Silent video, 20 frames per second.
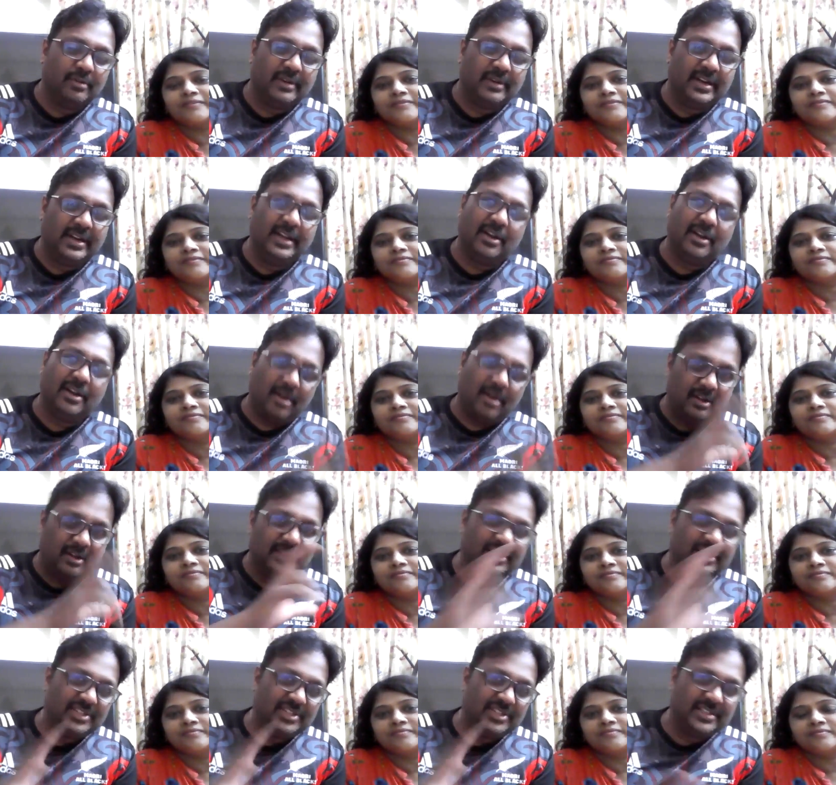Speaker 1: to read
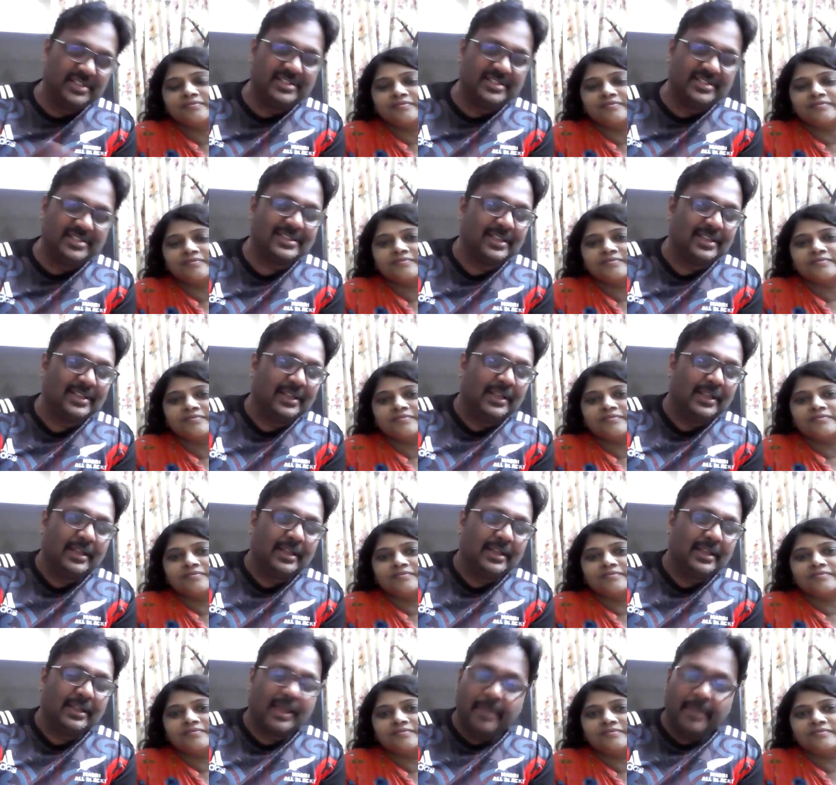all the judges
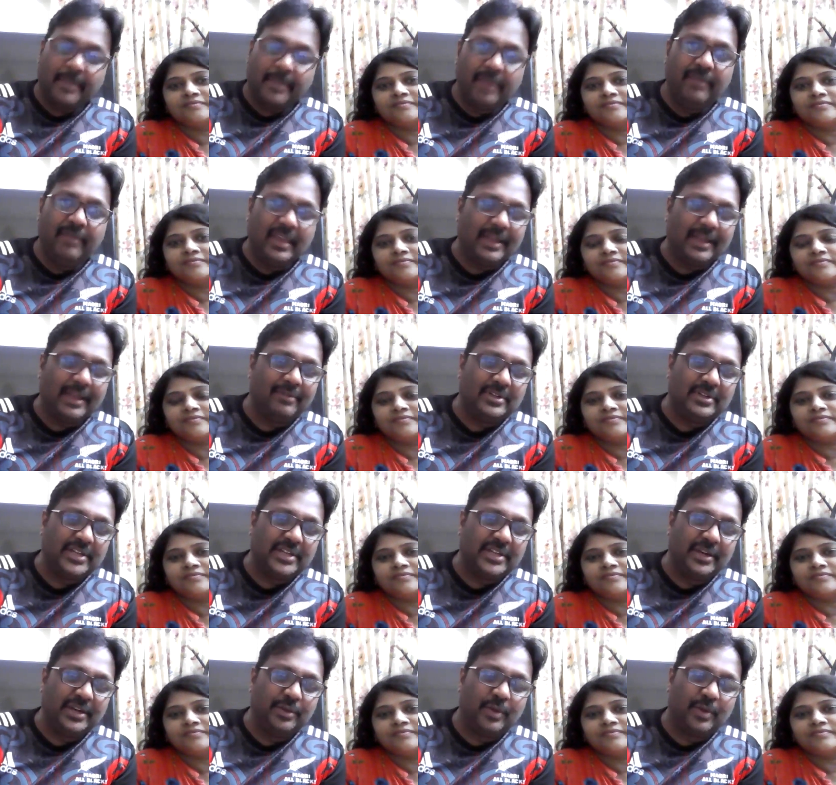coming week i
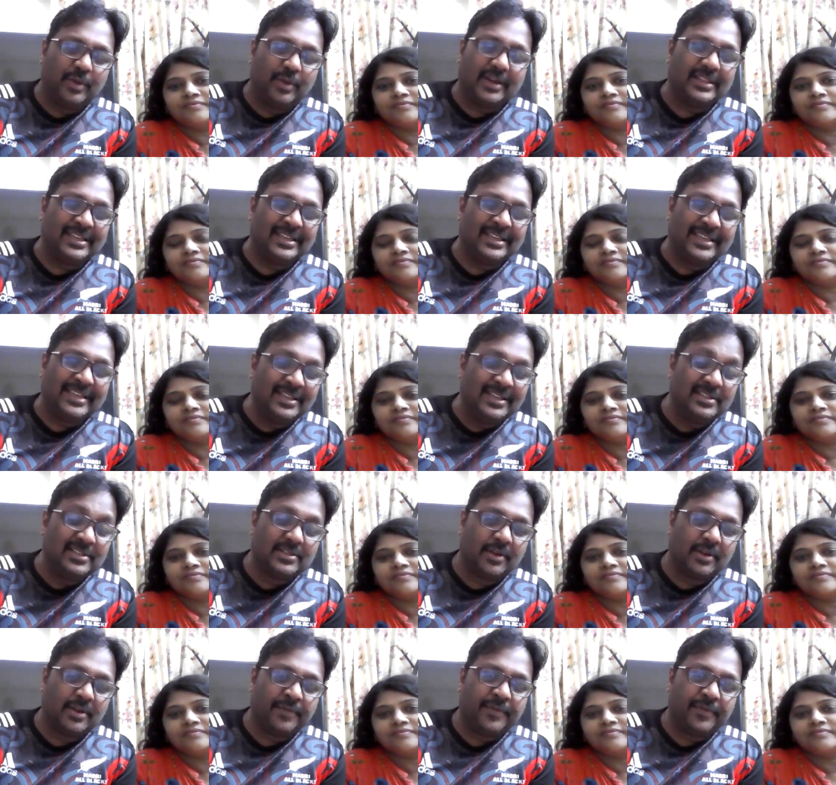will tell you what are the
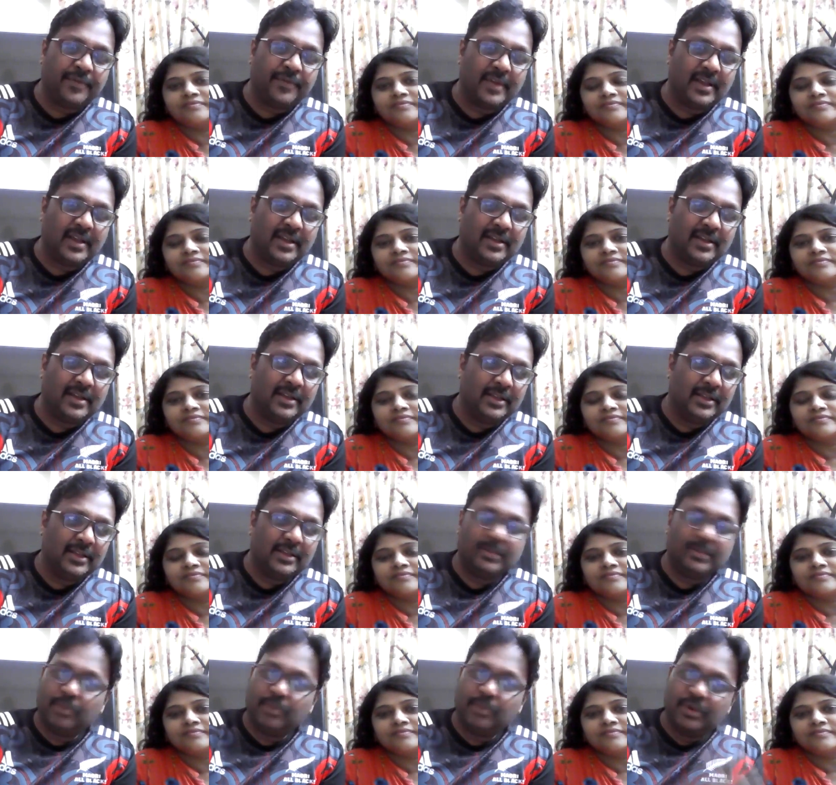kings of uh,
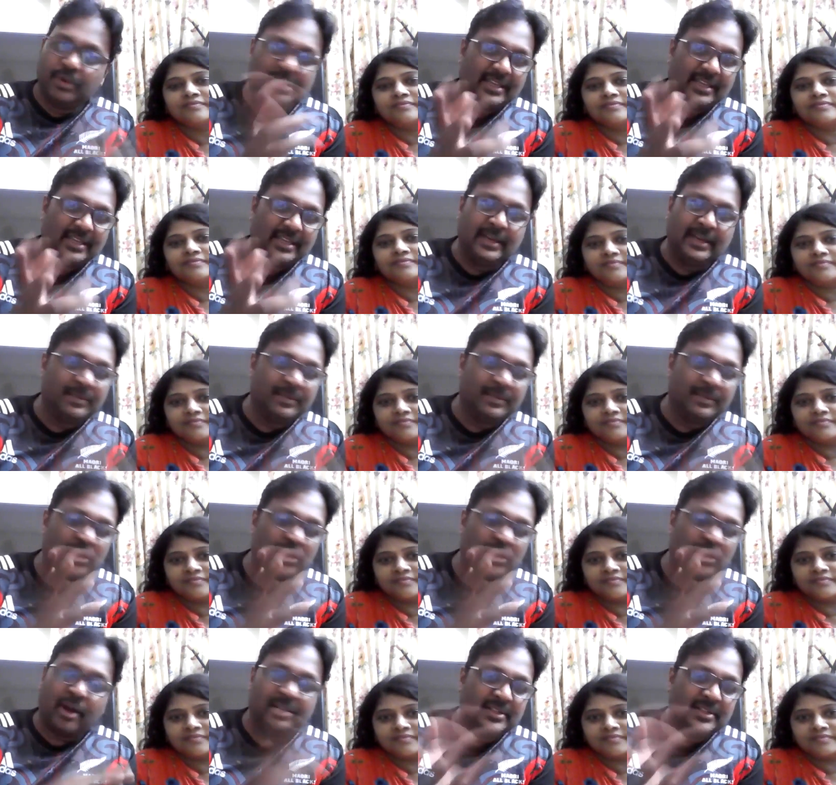both the
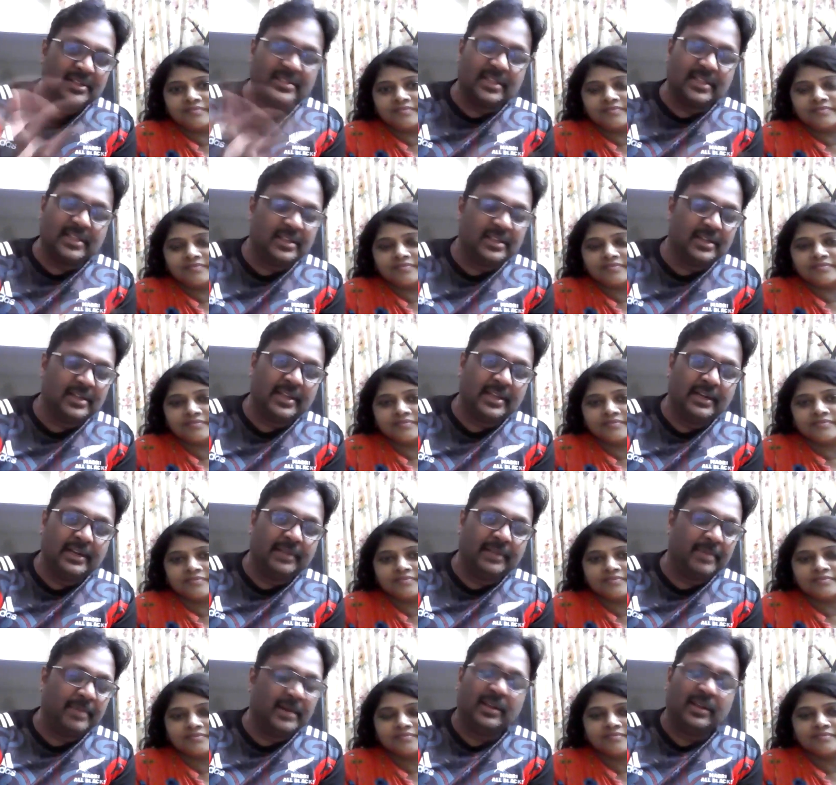kingdoms, northern, southern
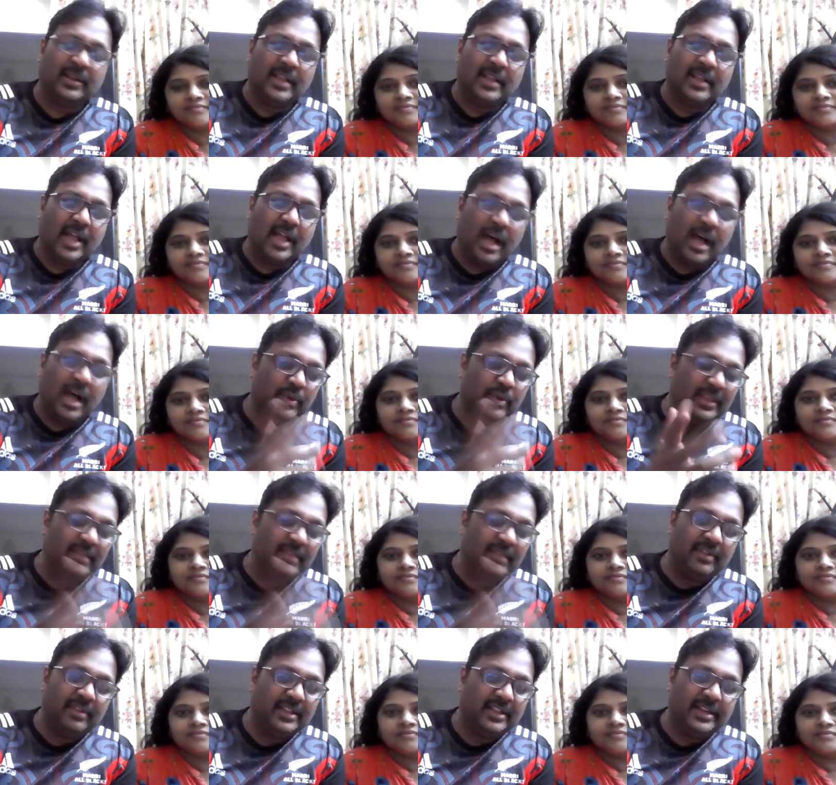kingdom, and how
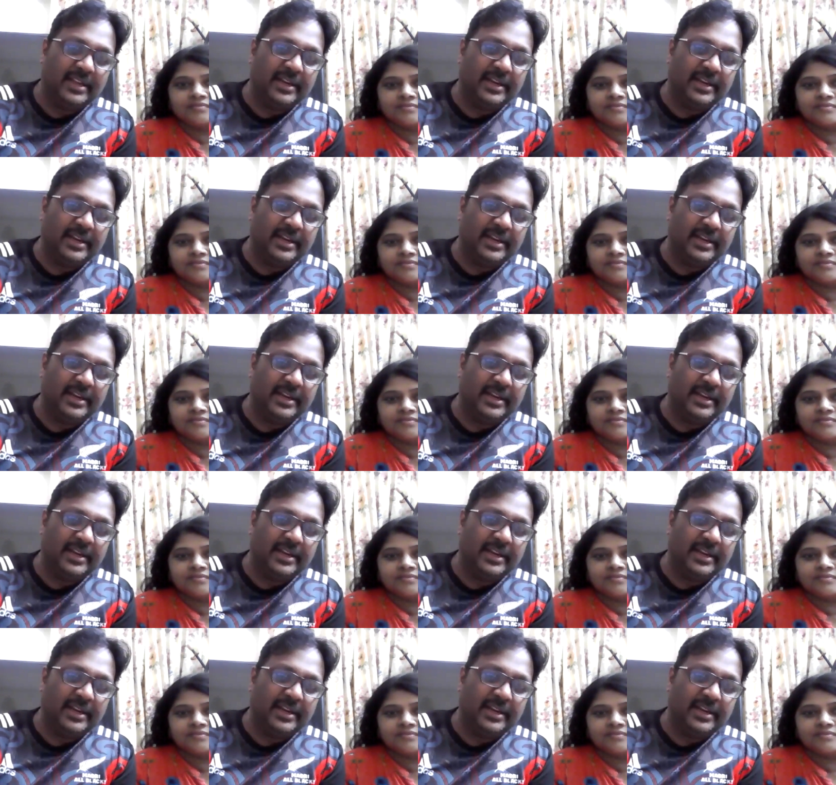evil